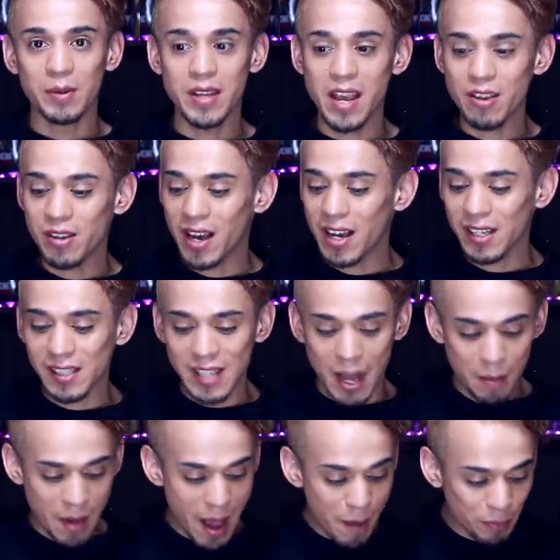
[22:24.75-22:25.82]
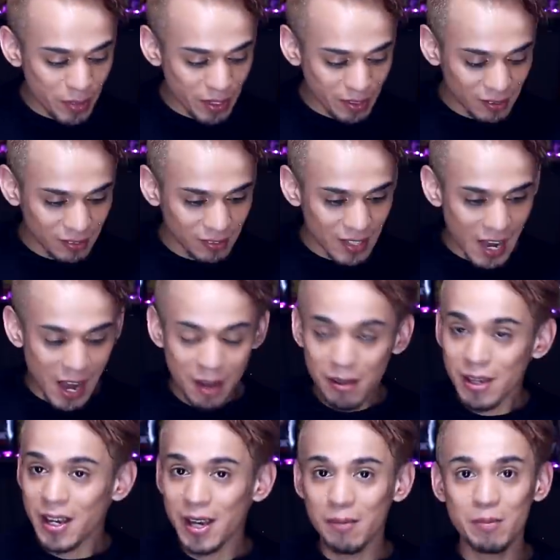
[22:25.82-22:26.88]
But yeah, you guys, I'm happy. I
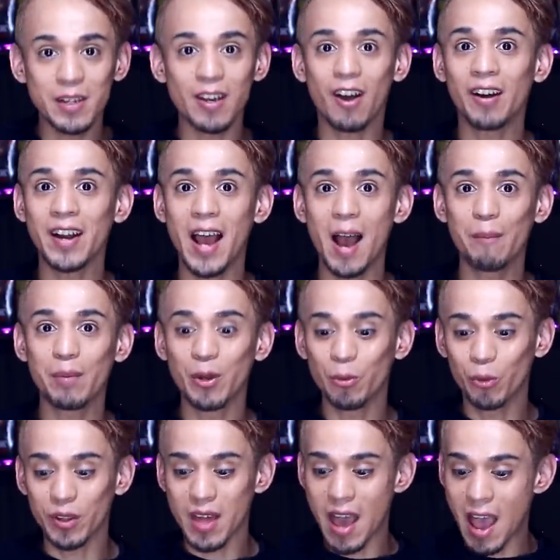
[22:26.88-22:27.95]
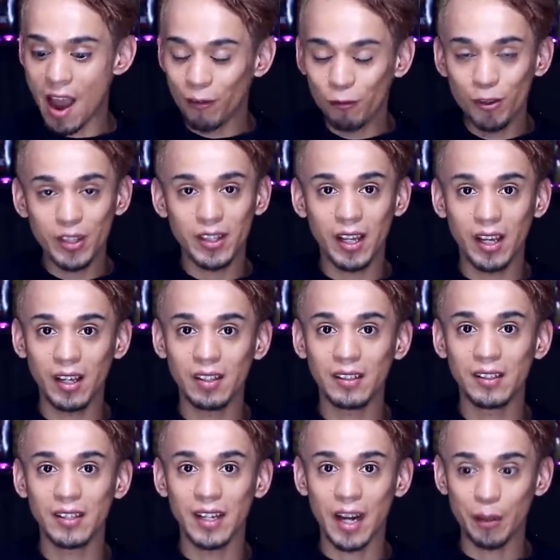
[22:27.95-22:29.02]
am beyond happy with everything
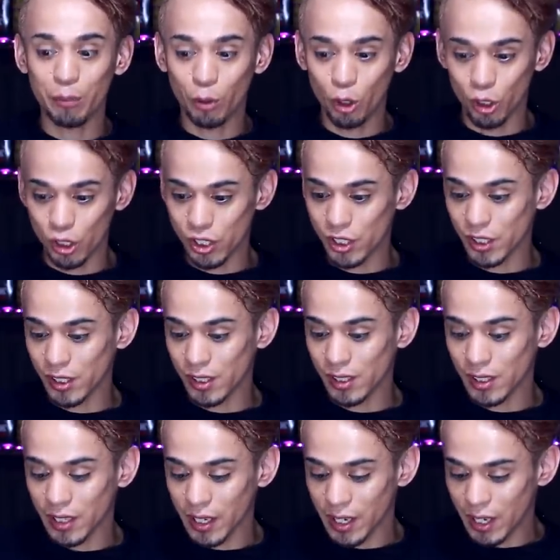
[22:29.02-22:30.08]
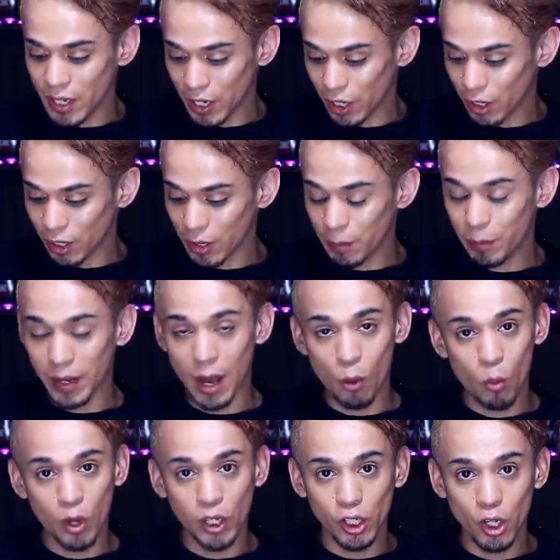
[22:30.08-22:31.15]
that I purchased here. But I
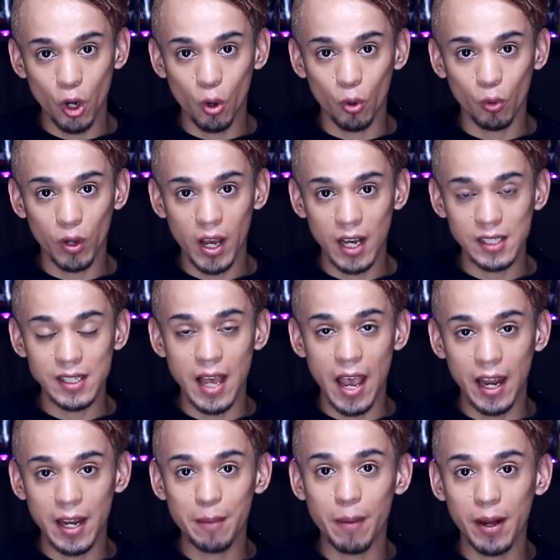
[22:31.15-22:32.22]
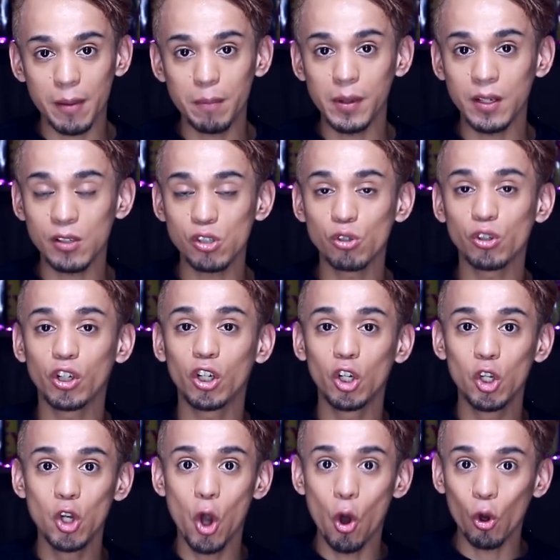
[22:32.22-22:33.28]
wanna know, has anybody been to their
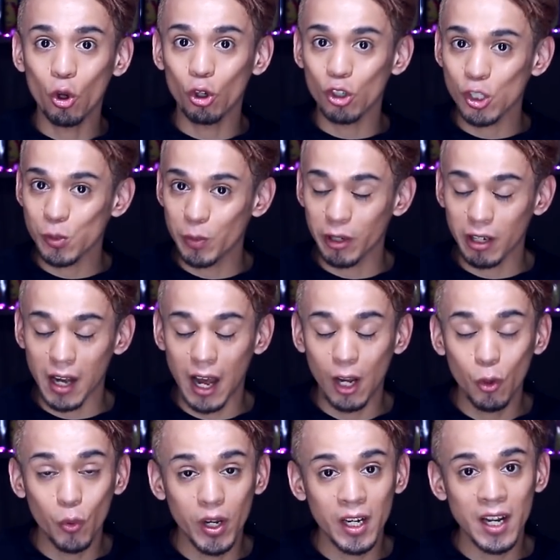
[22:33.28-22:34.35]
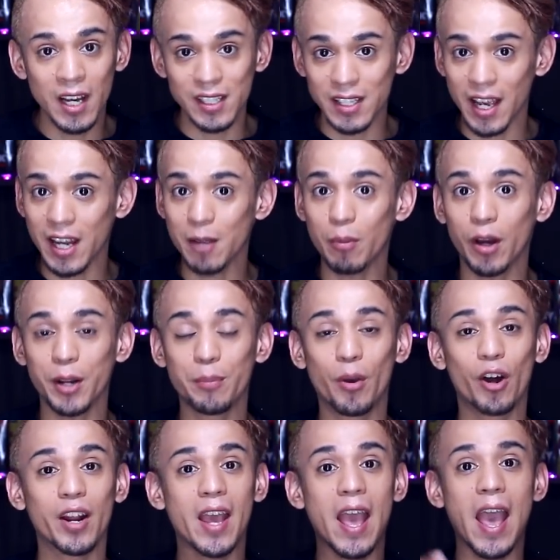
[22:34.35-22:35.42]
local Spirit Halloween? Has anybody
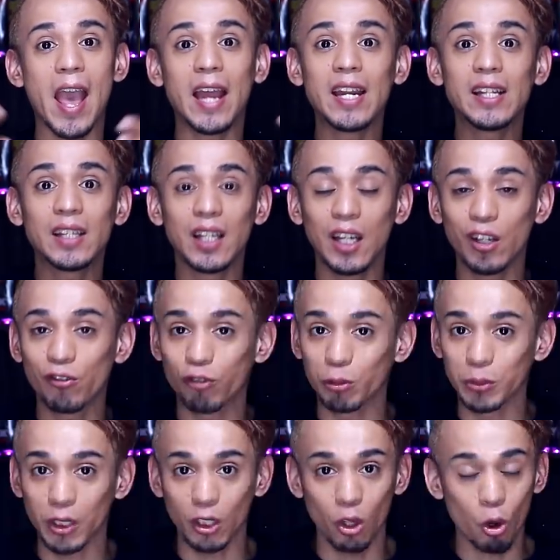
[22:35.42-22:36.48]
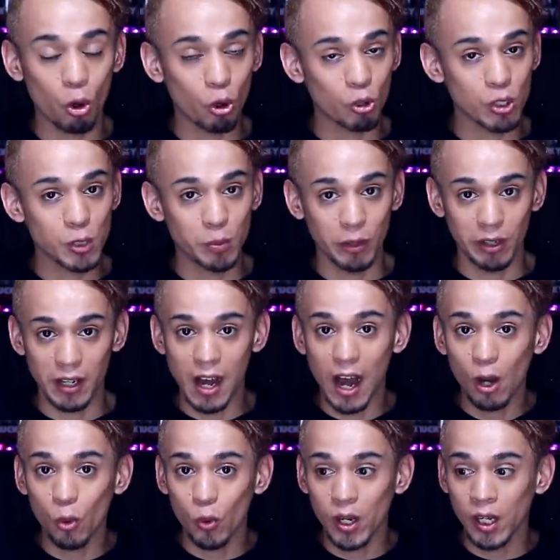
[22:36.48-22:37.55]
bought anything from their local Spirit
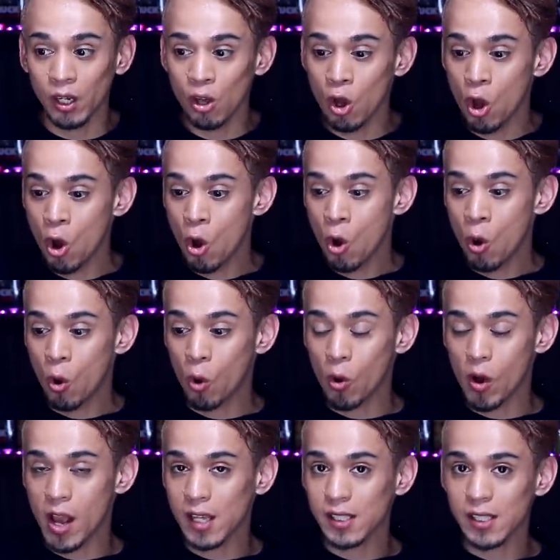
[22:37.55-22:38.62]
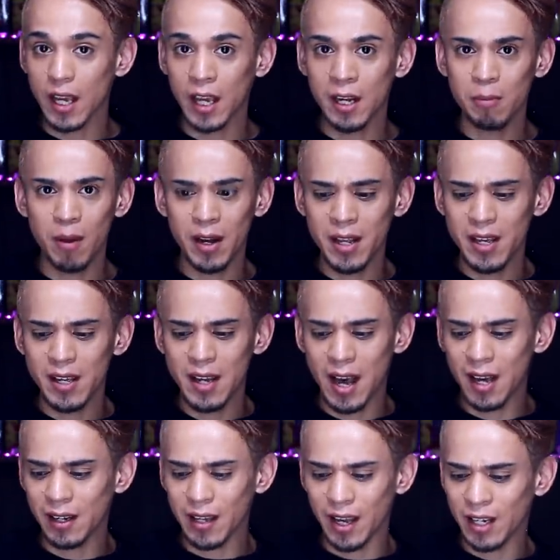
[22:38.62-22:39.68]
Halloween? Or has anybody
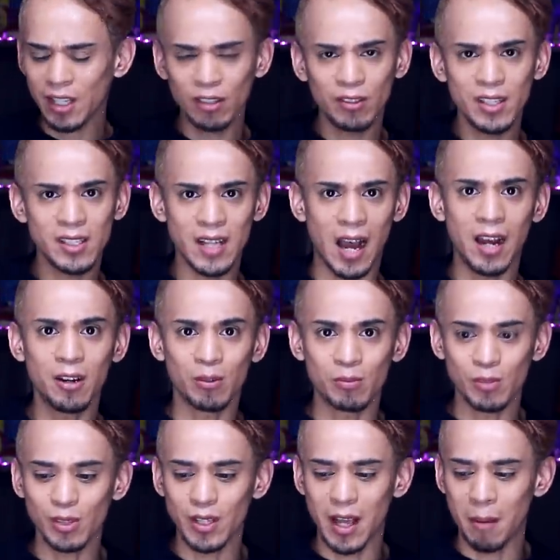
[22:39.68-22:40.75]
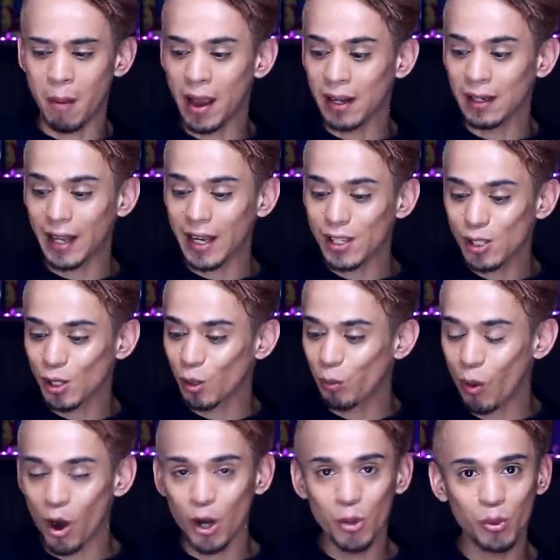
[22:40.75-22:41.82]
got any of these items? Am I late to the
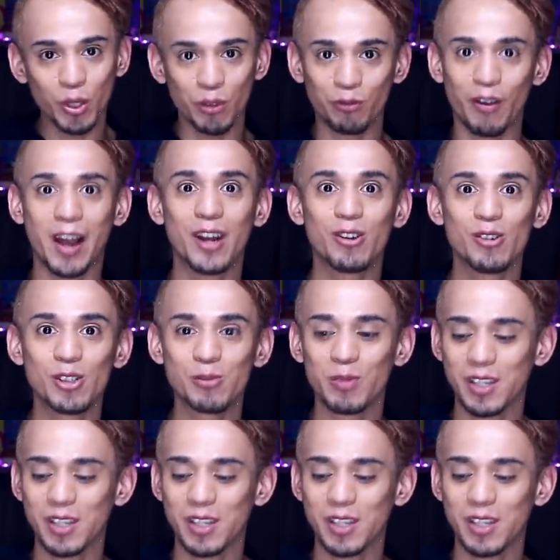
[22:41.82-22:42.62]
party with the vinyls?